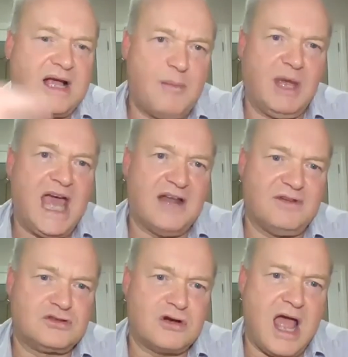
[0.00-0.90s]
coming out
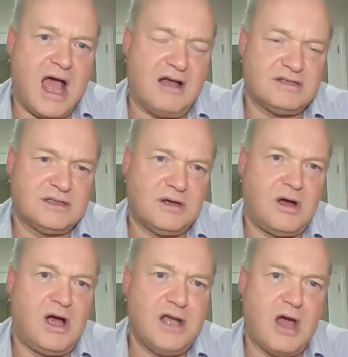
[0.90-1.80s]
of a drought.
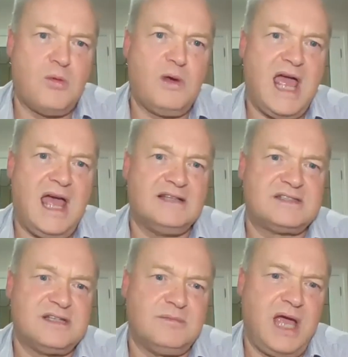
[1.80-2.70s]
I know we
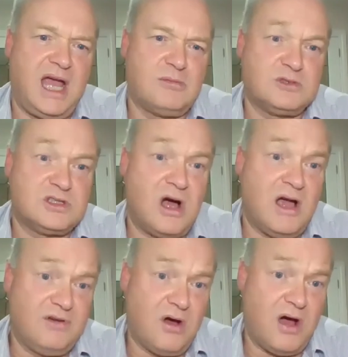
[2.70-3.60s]
had some animals
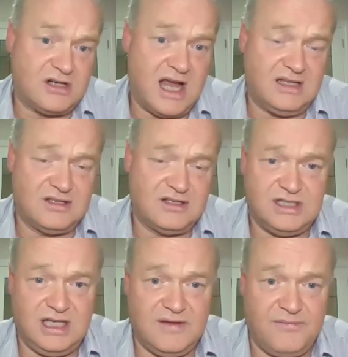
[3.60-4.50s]
die of nitrate
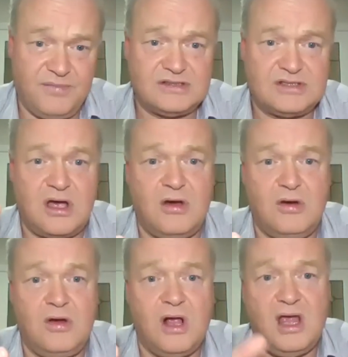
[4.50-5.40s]
this year.
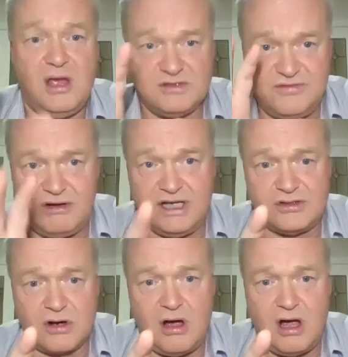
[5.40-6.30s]
So it was very
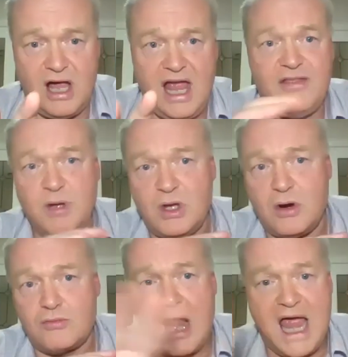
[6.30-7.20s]
dry, and then we
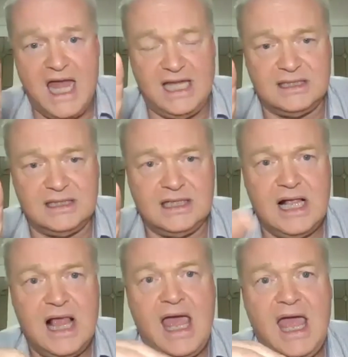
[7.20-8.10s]
got rain.
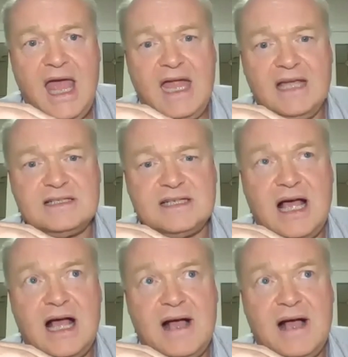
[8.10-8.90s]
And